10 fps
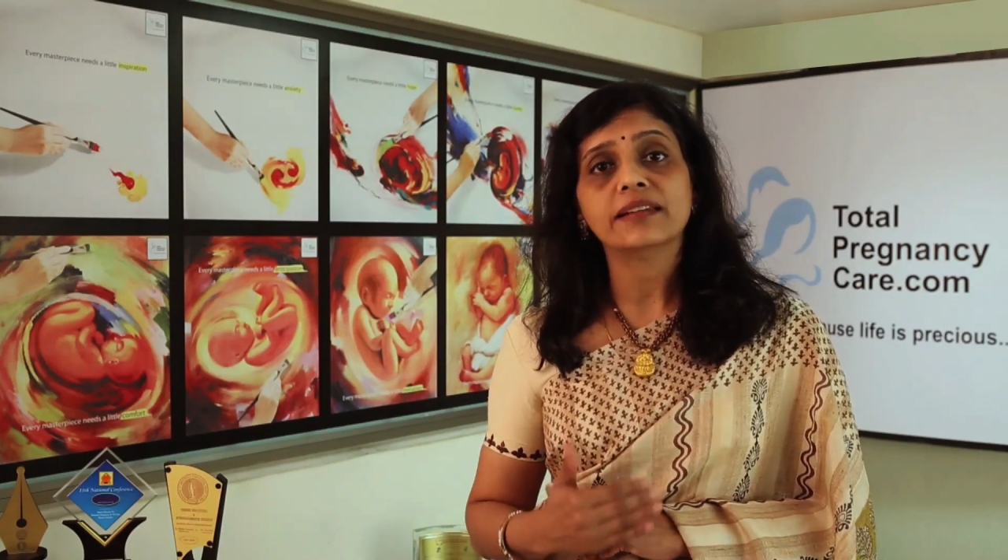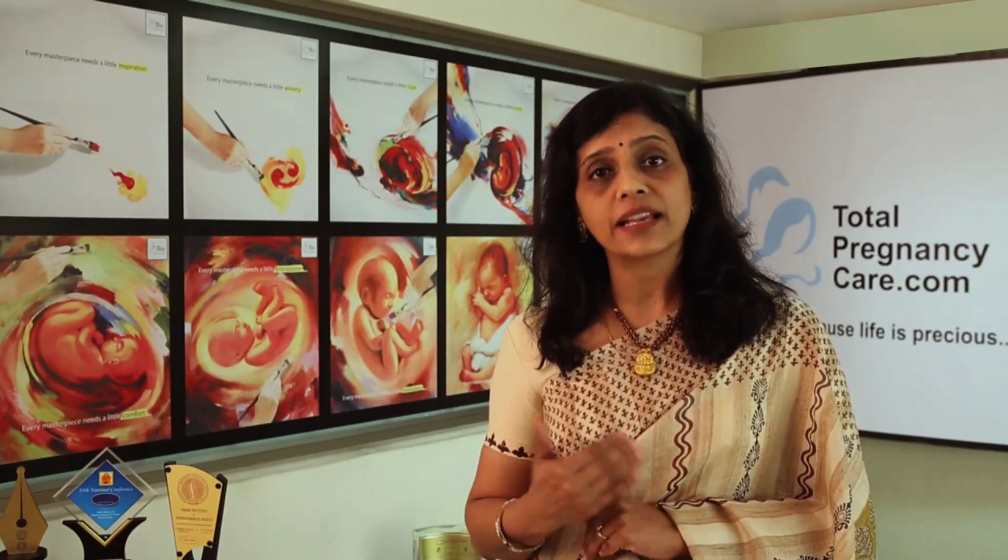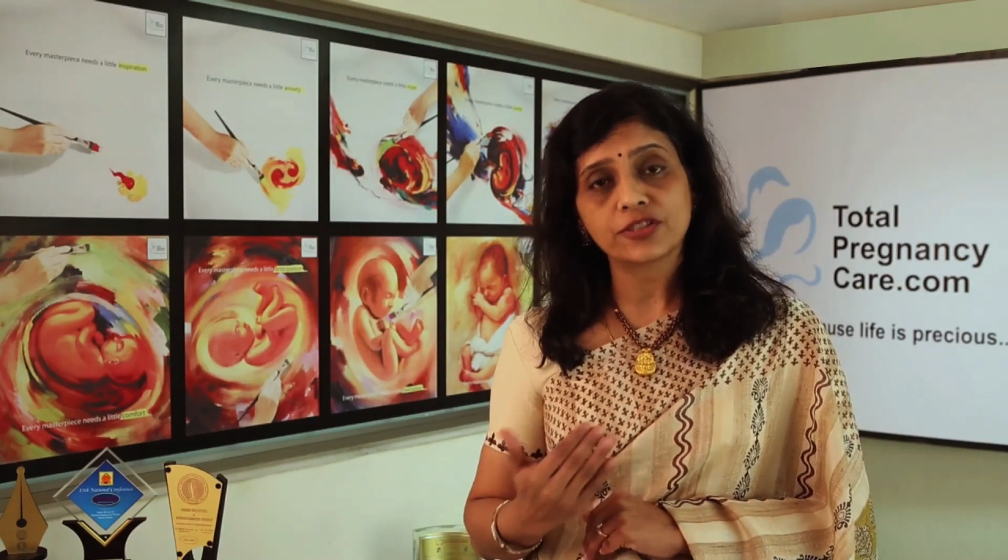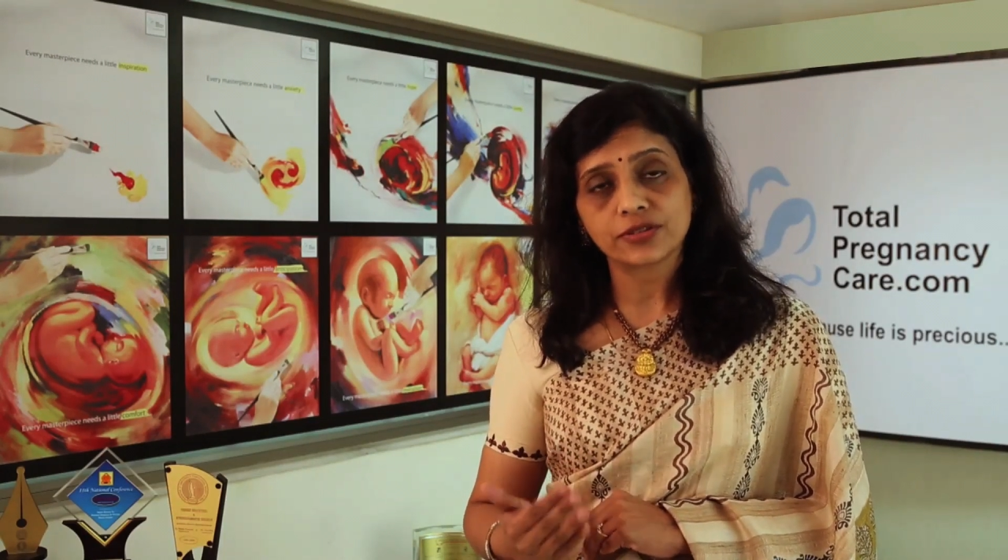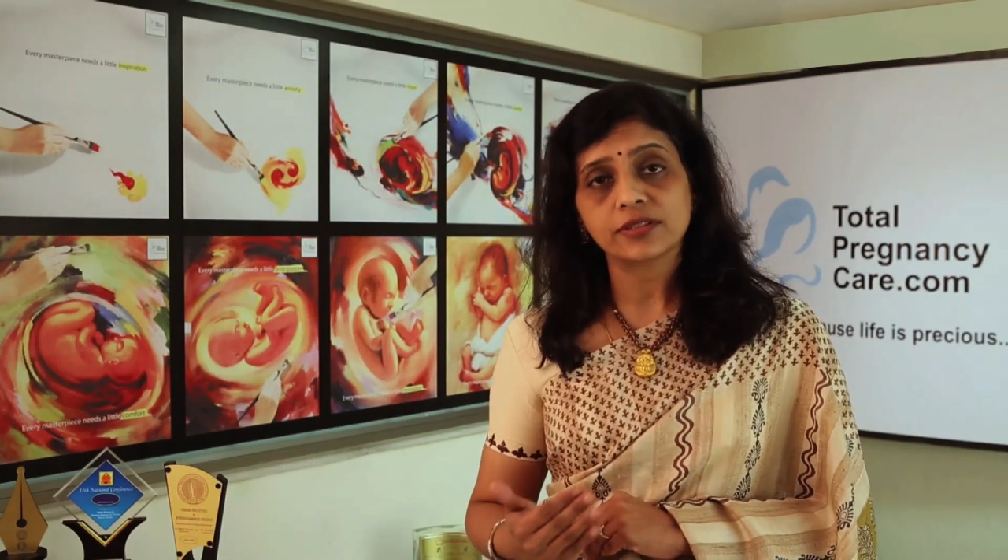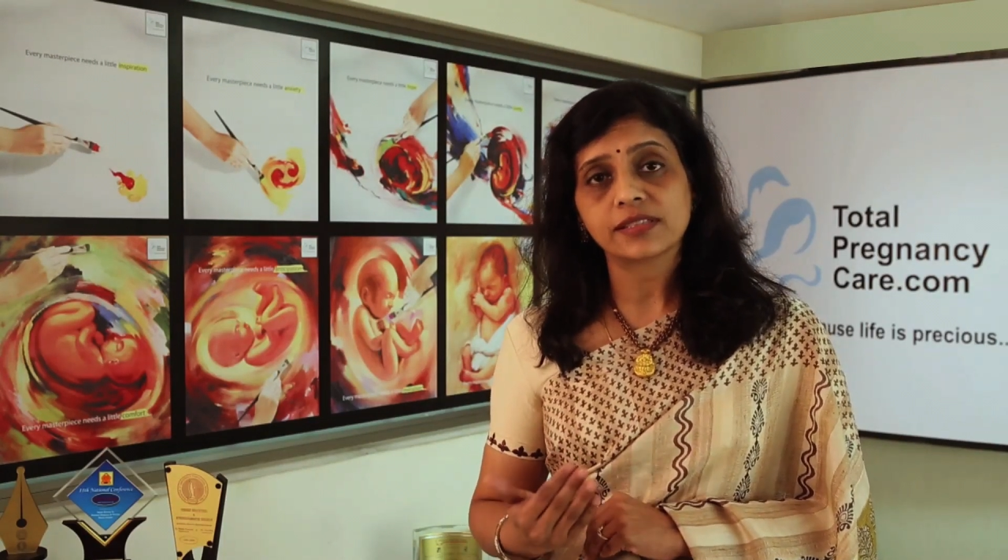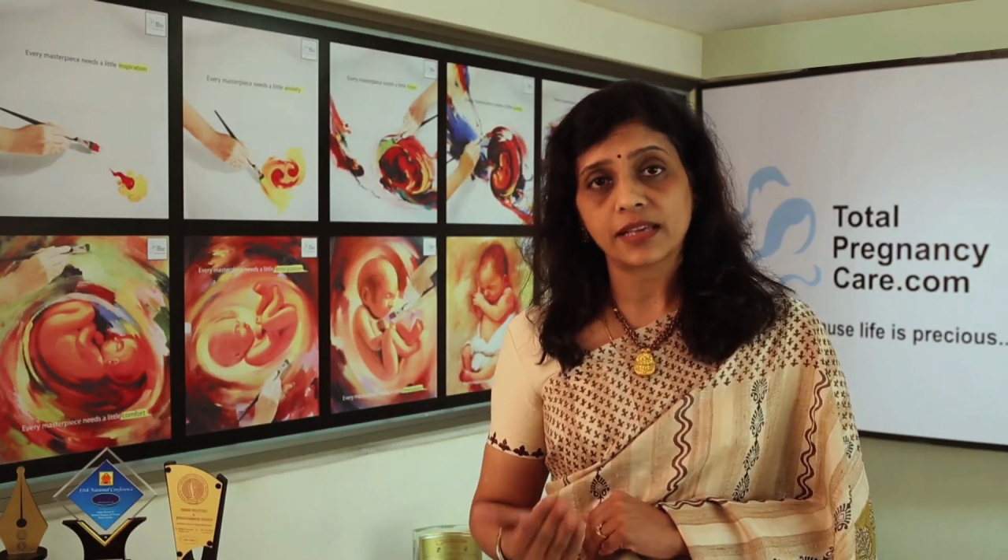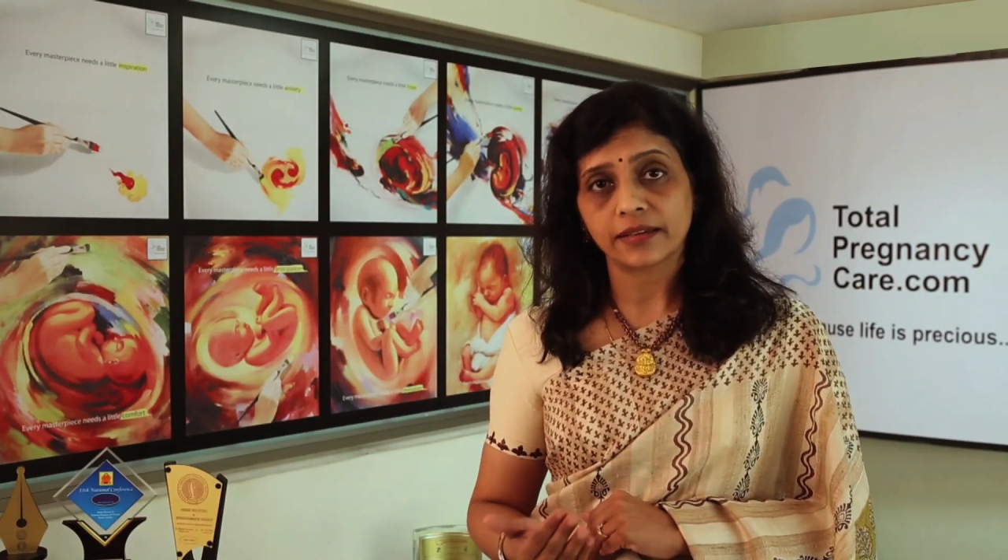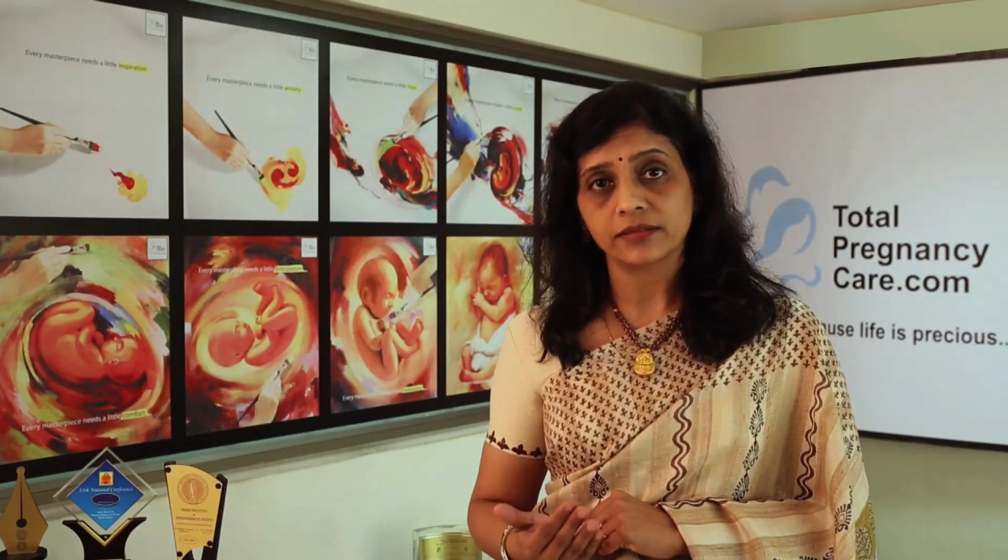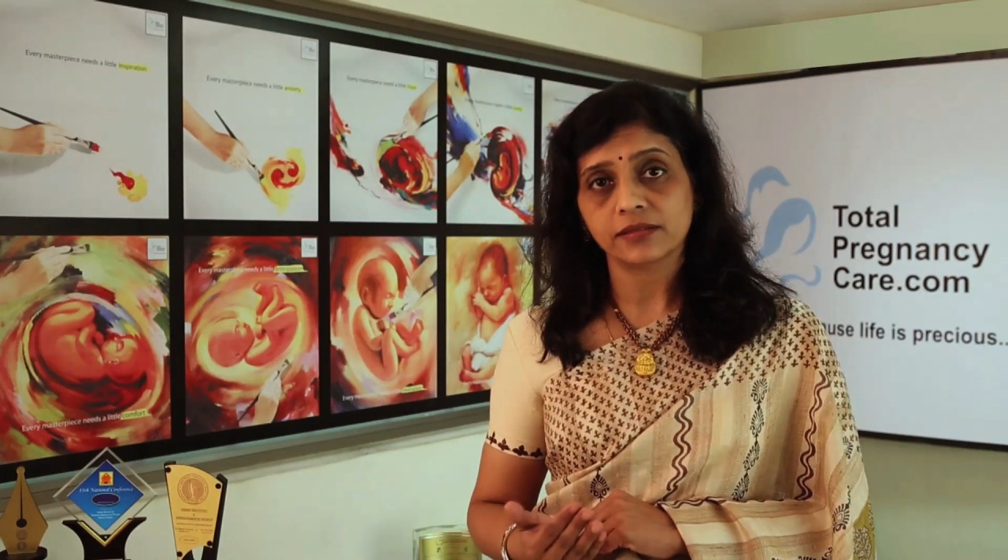natural
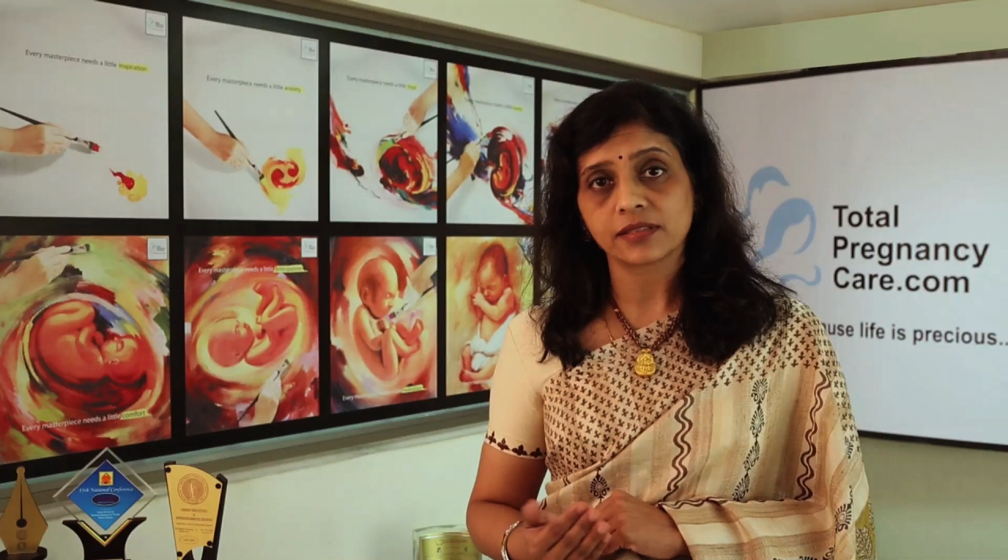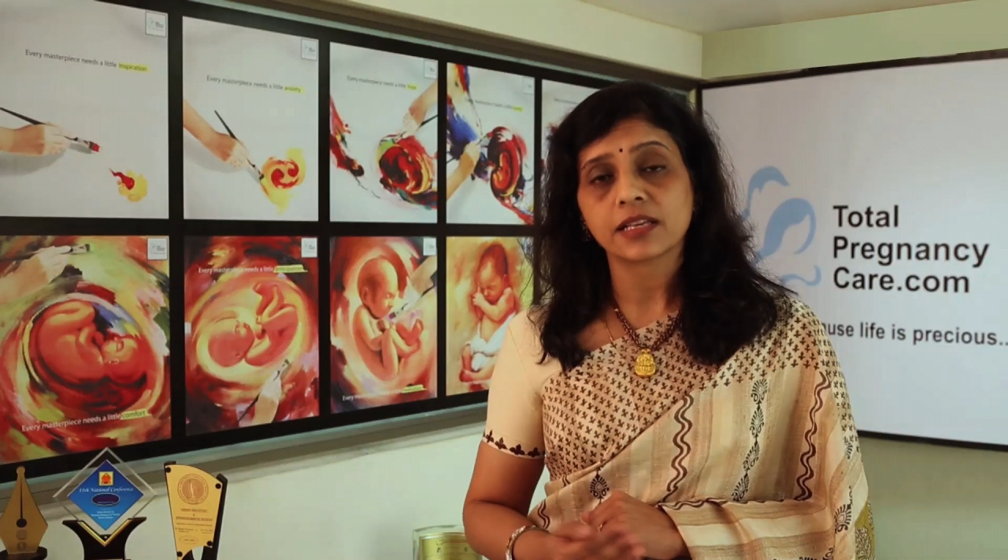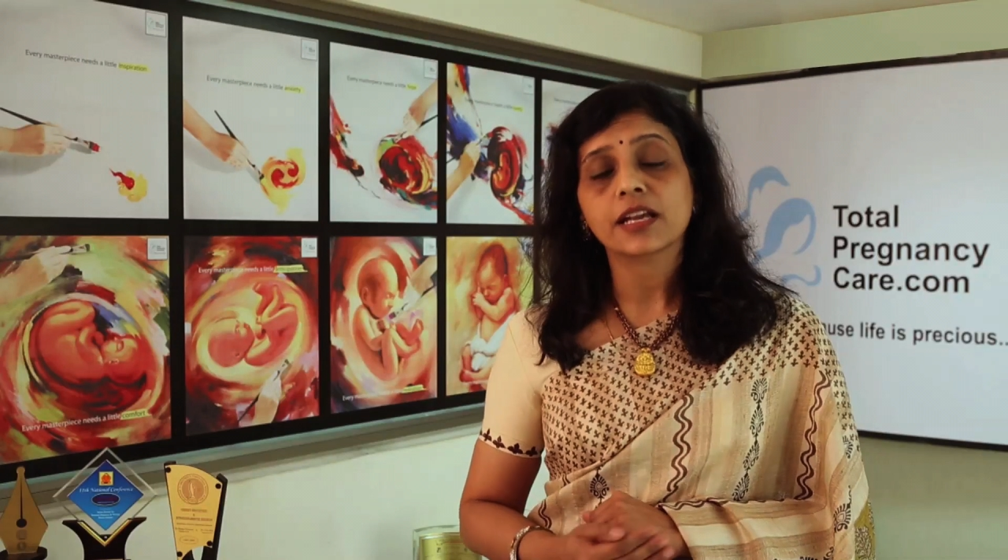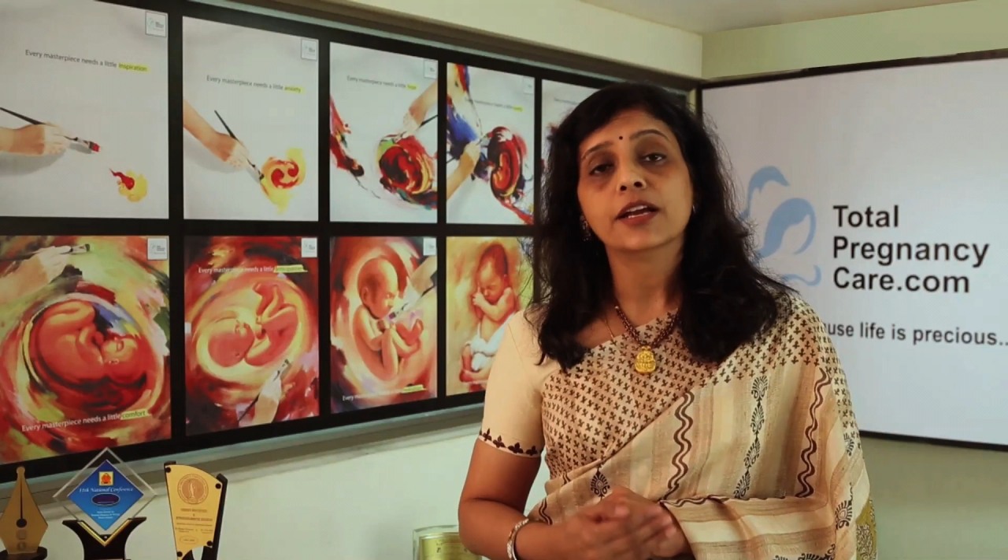cycles